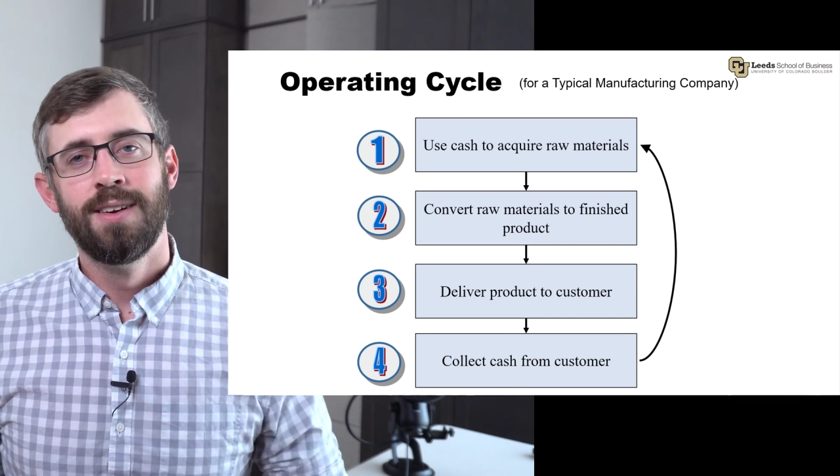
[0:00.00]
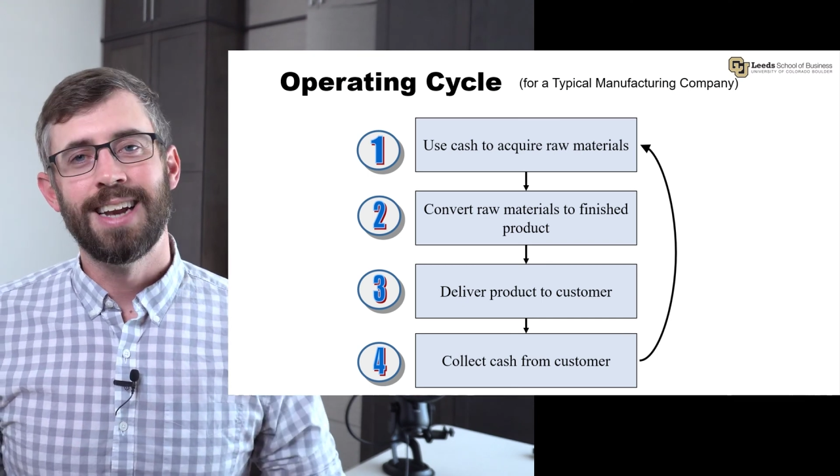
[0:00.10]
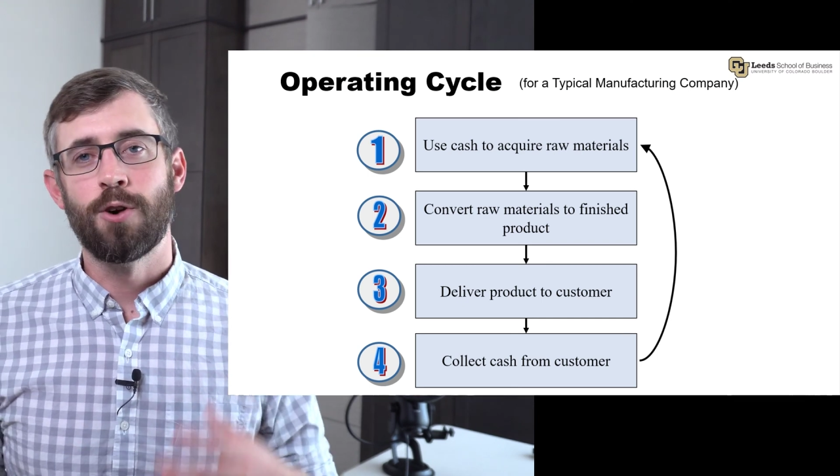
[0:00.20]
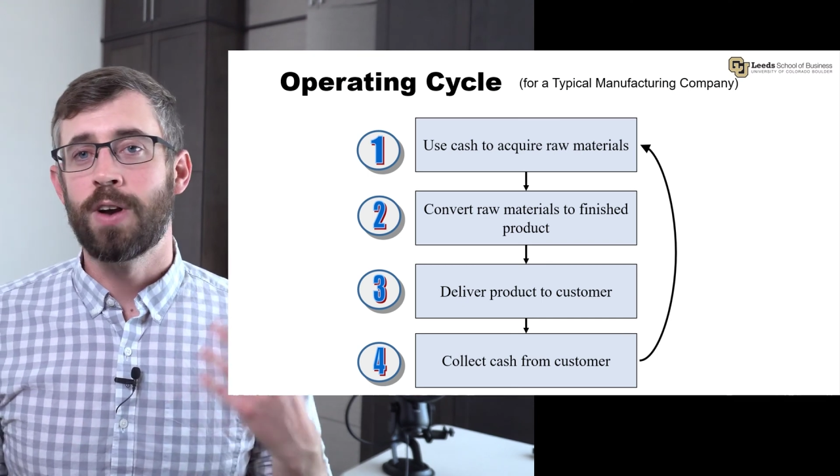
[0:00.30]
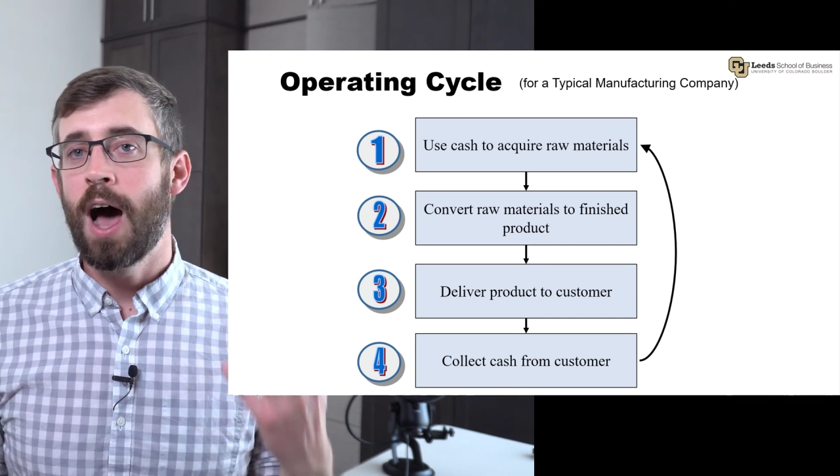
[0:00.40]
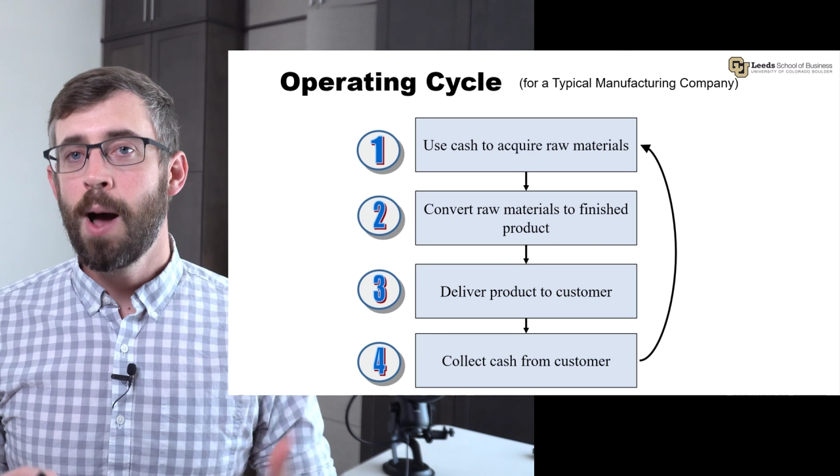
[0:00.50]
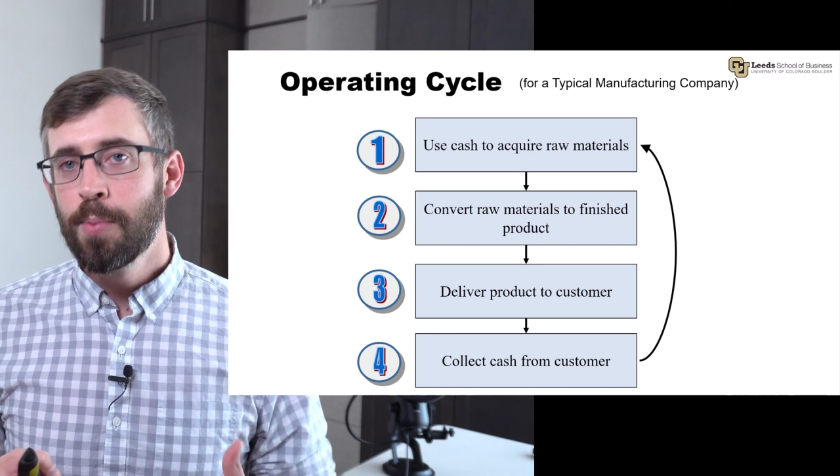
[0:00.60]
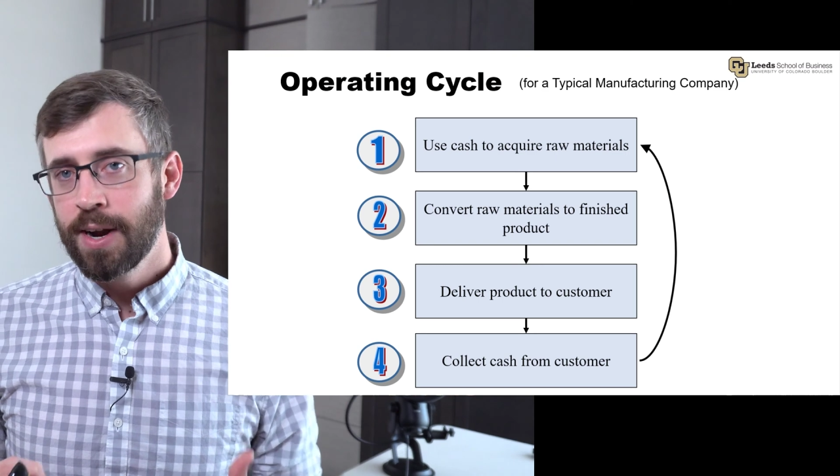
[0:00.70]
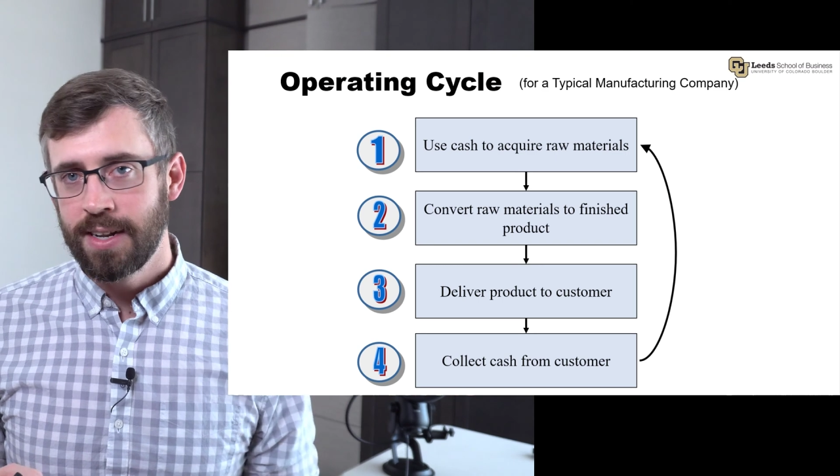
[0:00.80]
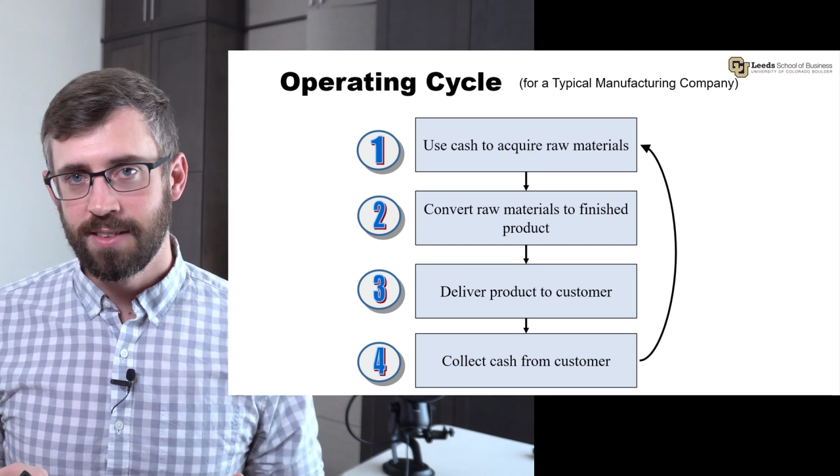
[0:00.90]
Now, an
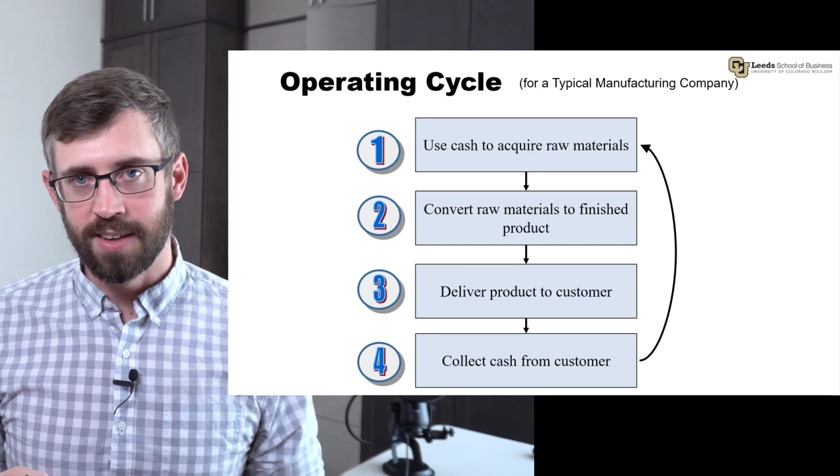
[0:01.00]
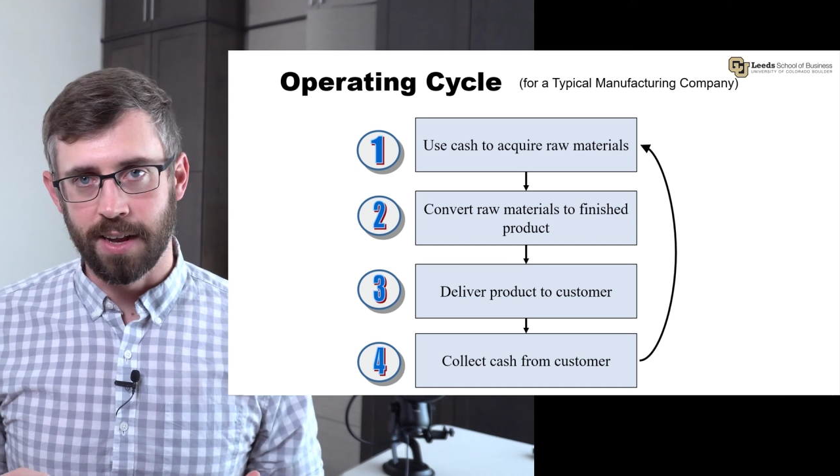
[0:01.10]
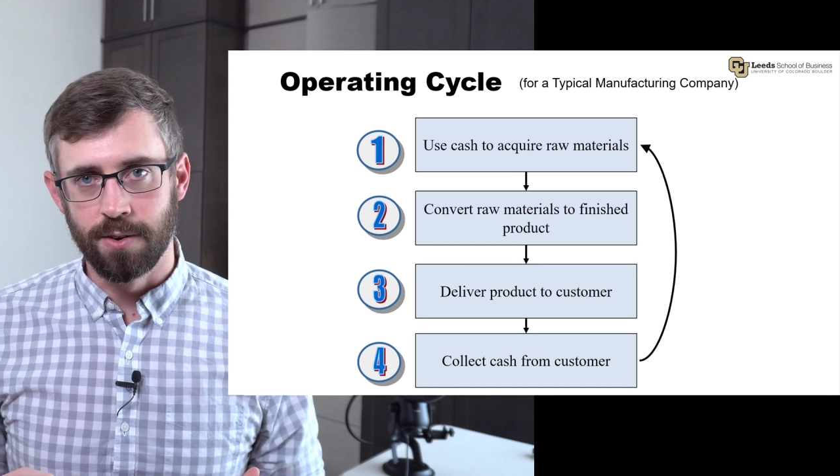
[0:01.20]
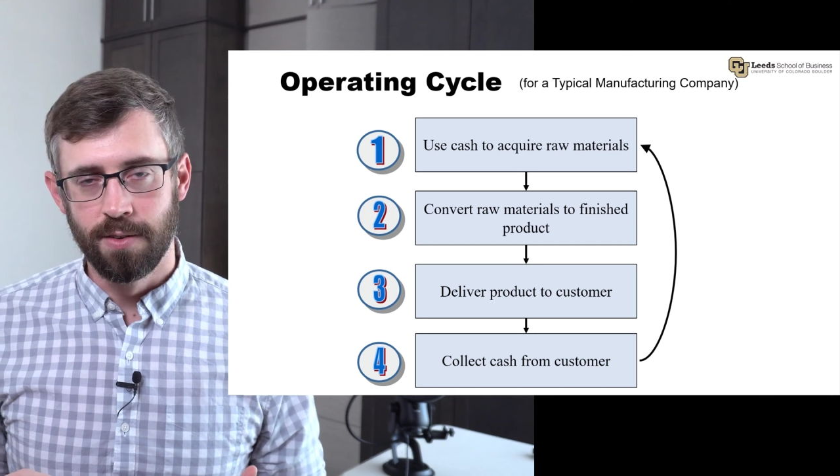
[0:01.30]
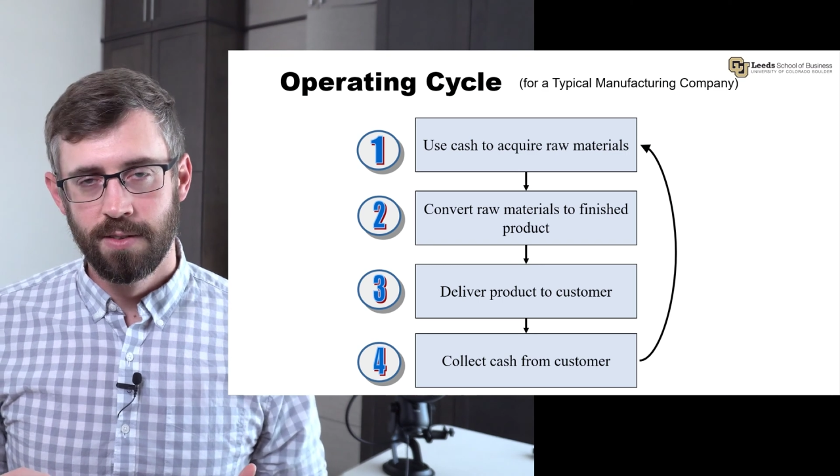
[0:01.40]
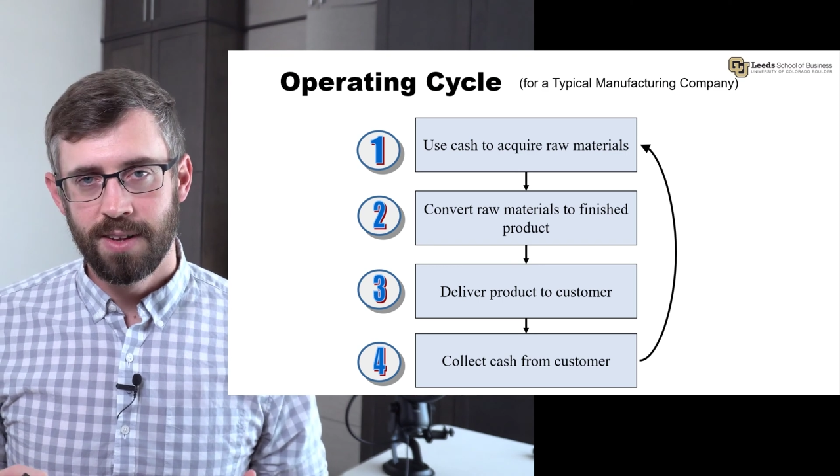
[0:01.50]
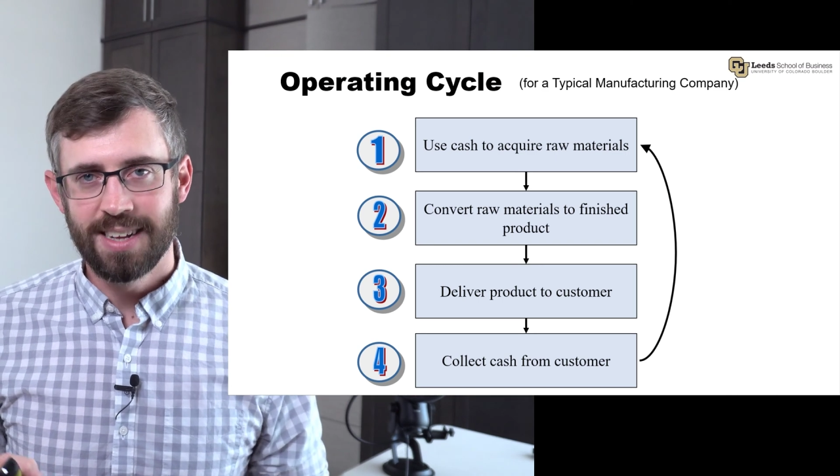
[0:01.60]
operating cycle